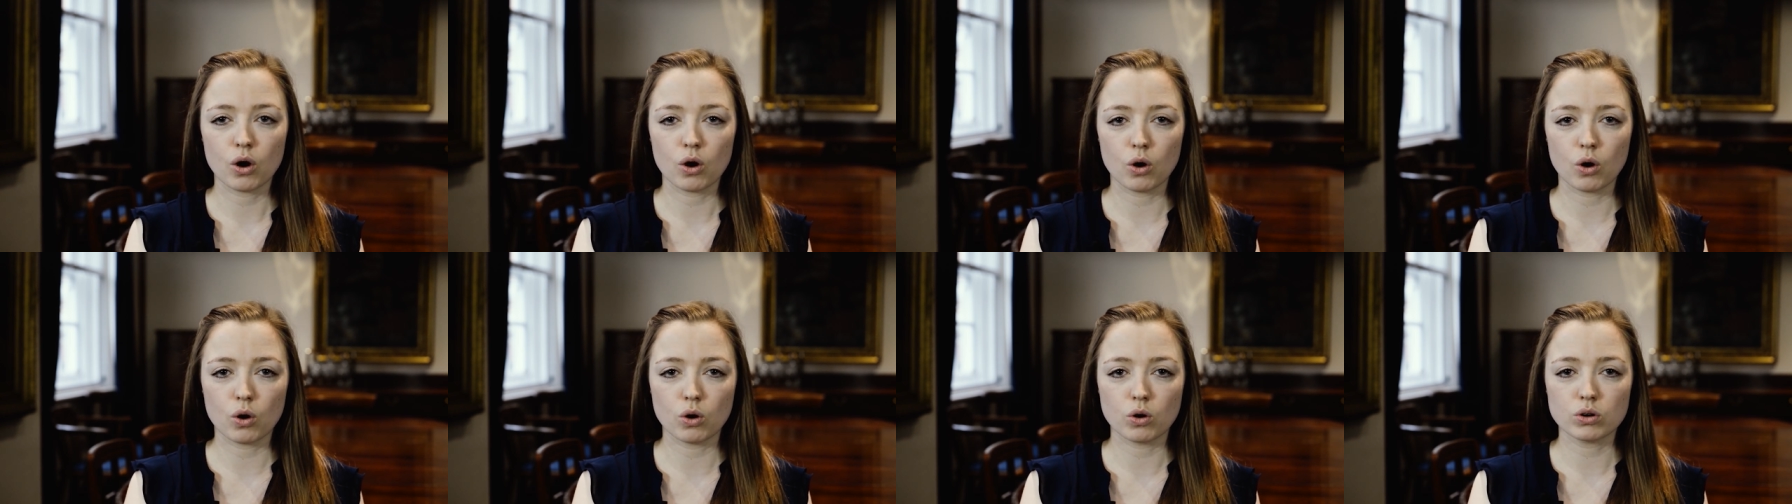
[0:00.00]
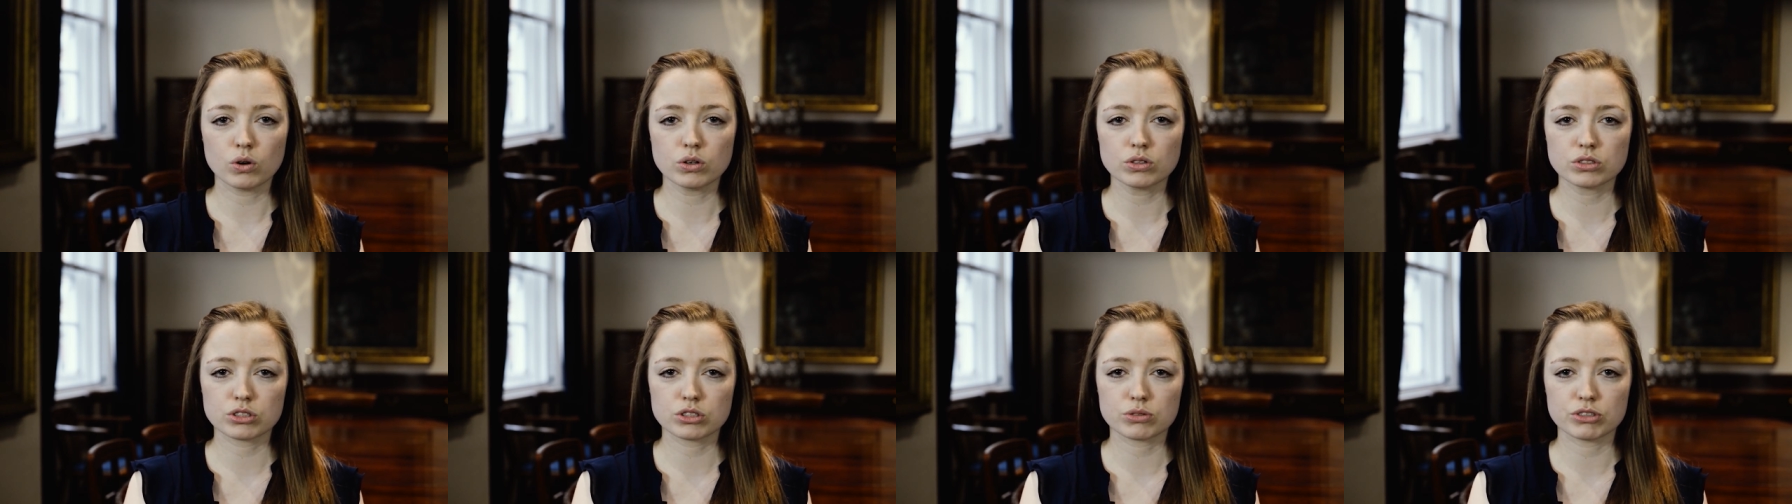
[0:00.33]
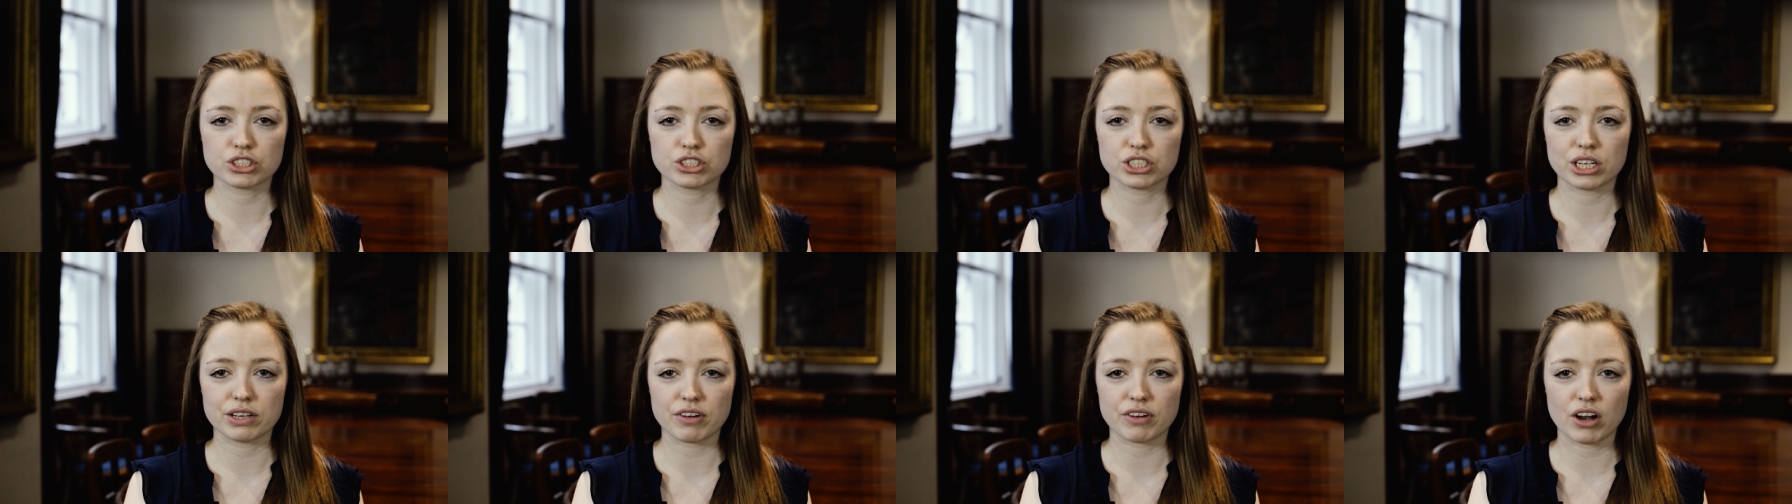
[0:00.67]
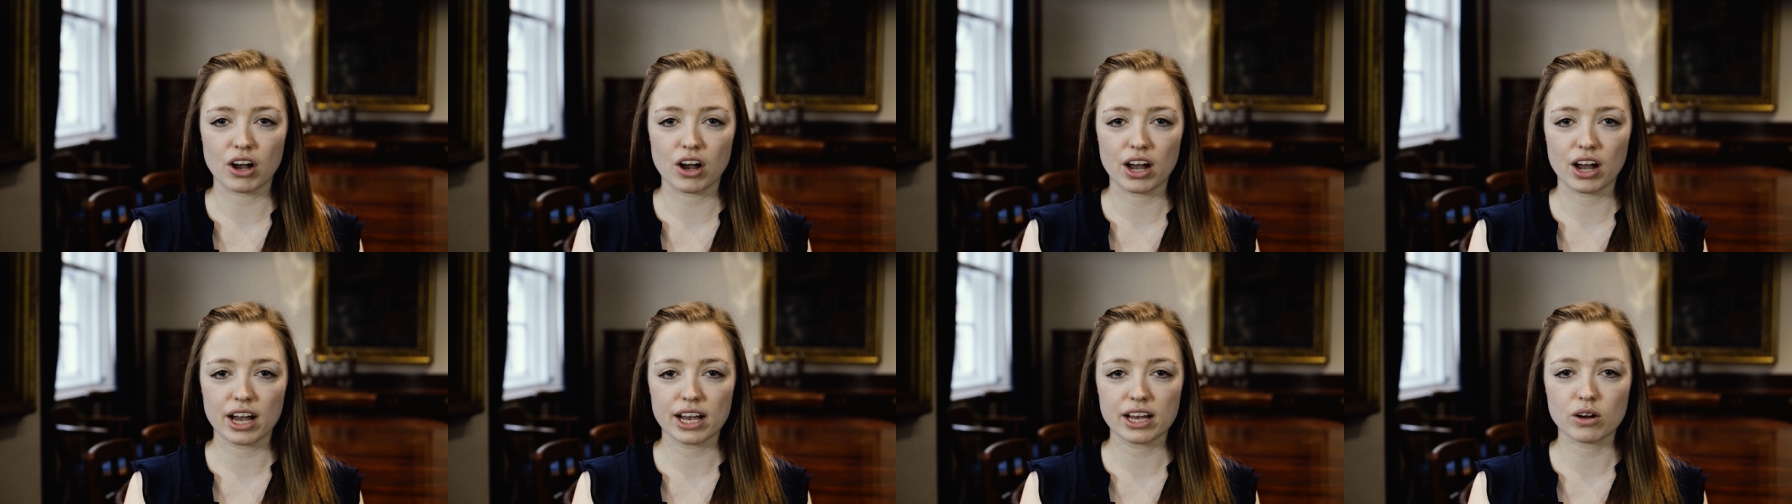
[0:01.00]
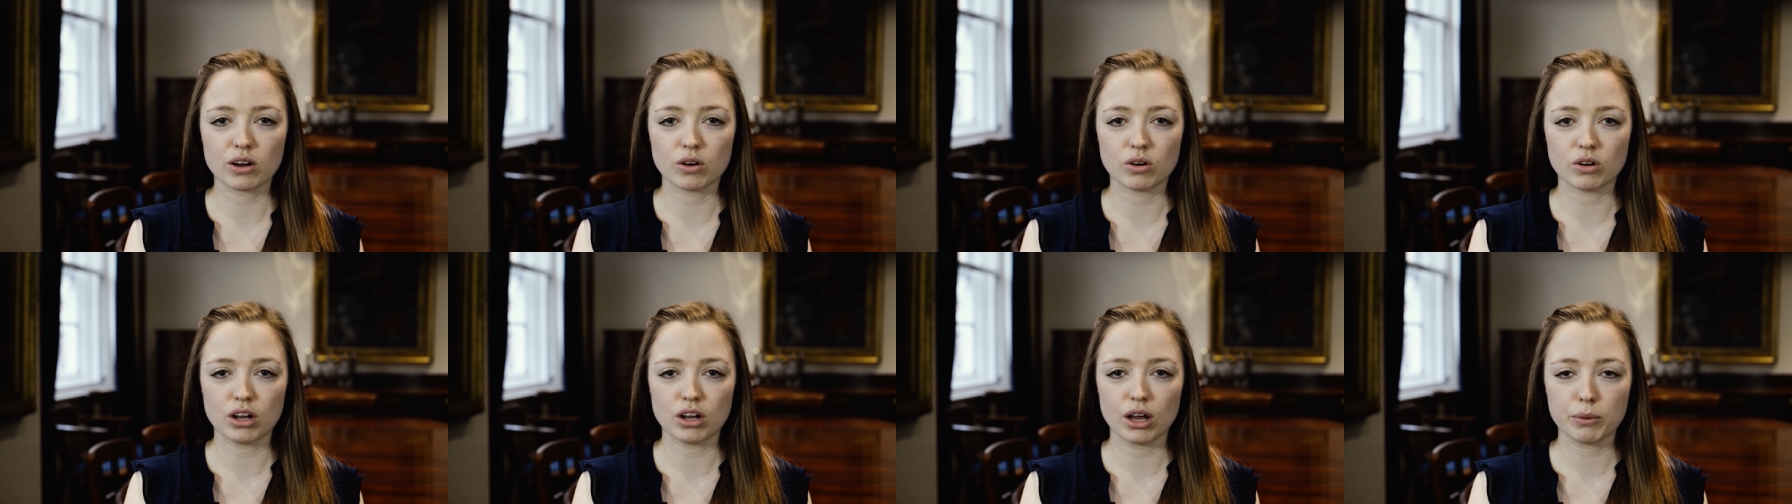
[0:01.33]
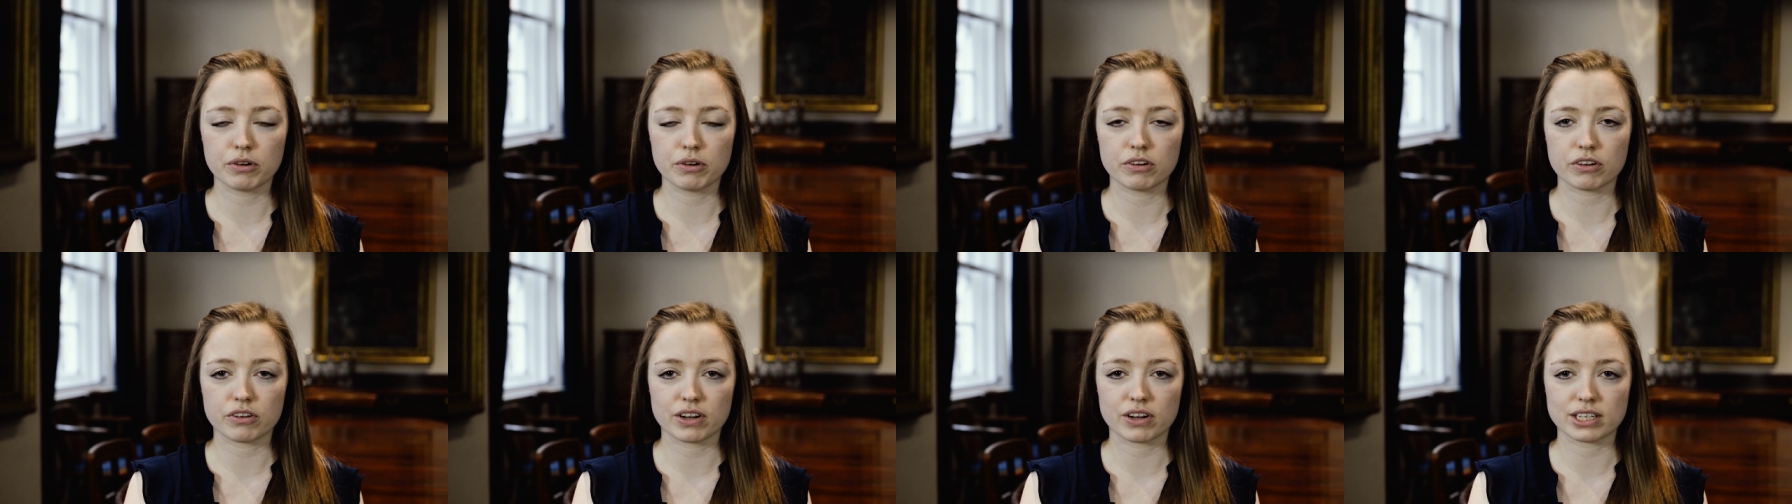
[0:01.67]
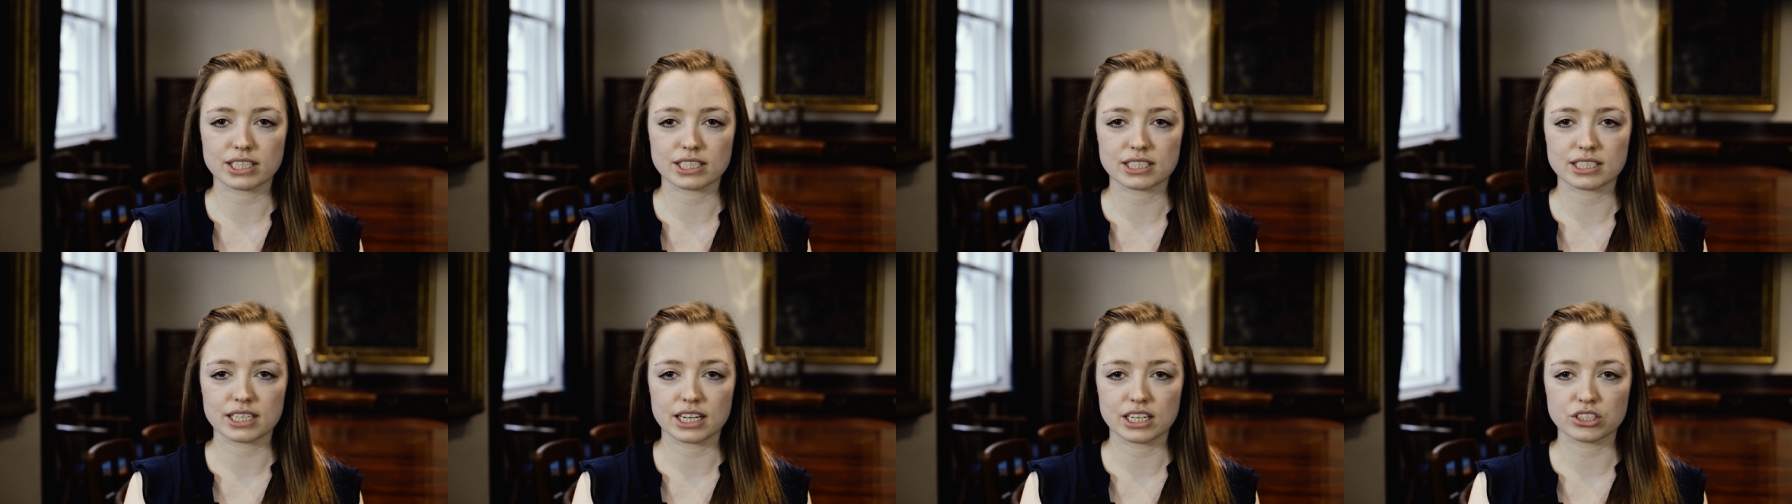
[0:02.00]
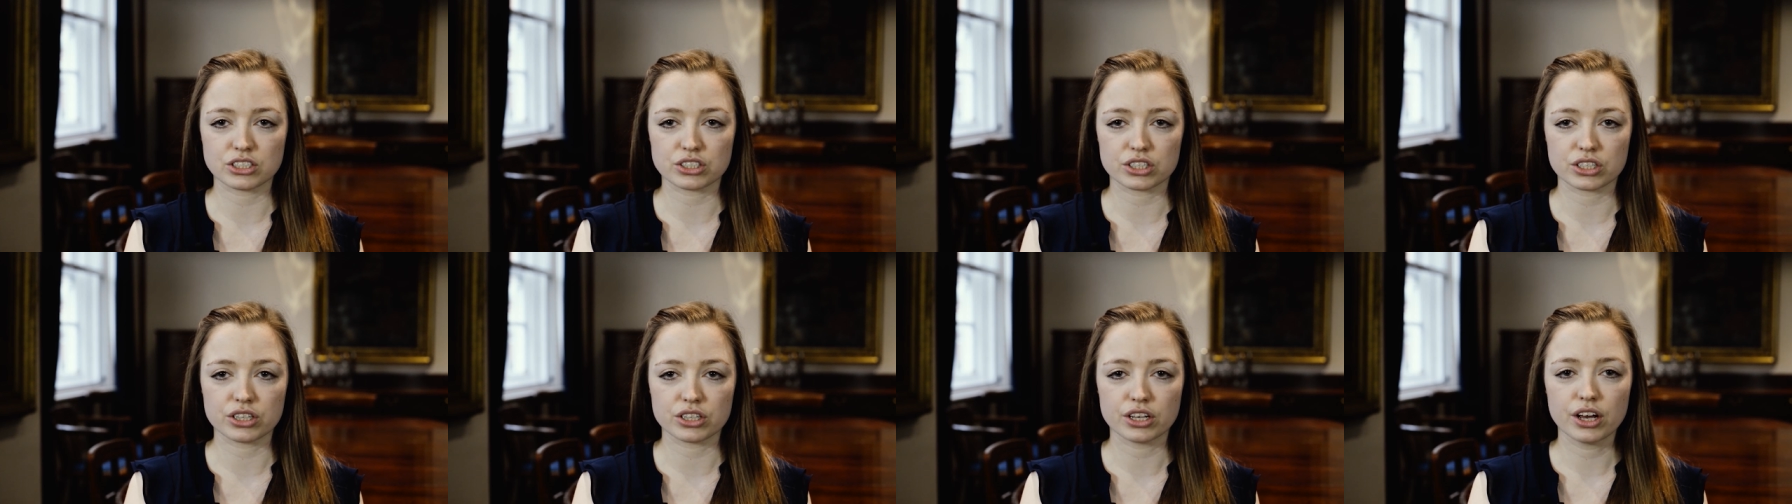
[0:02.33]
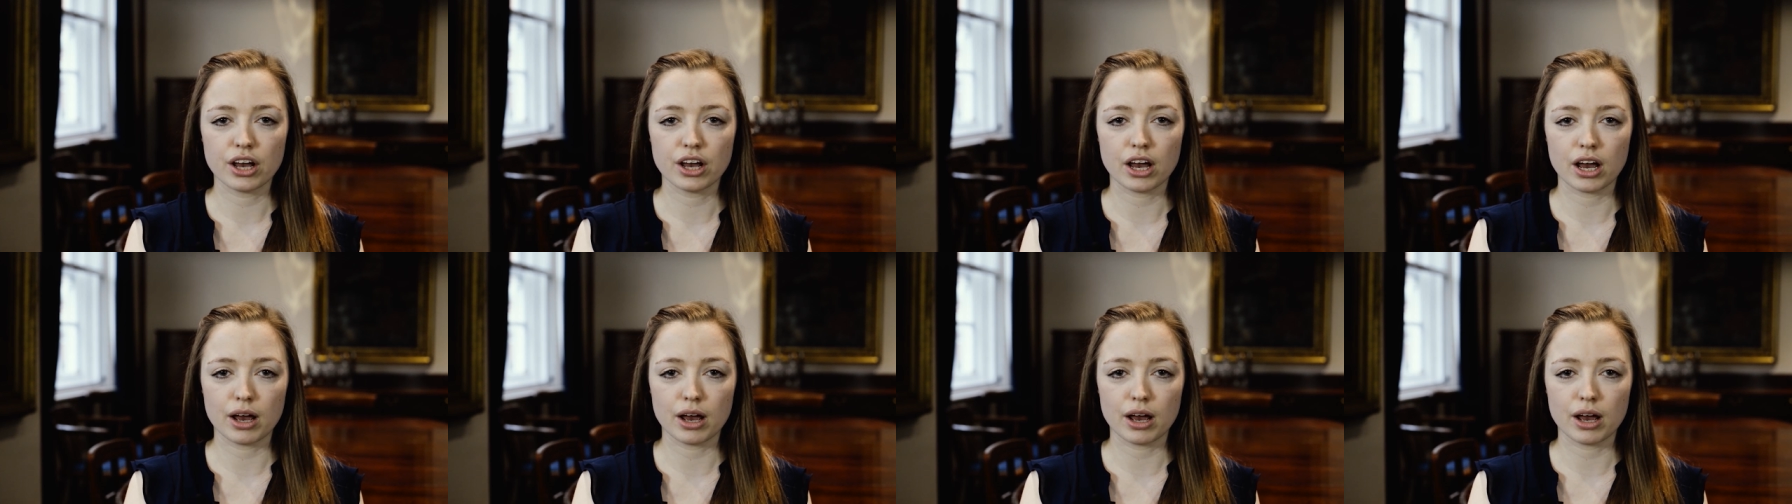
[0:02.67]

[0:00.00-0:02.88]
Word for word: or to achieve a higher or lower accreditation,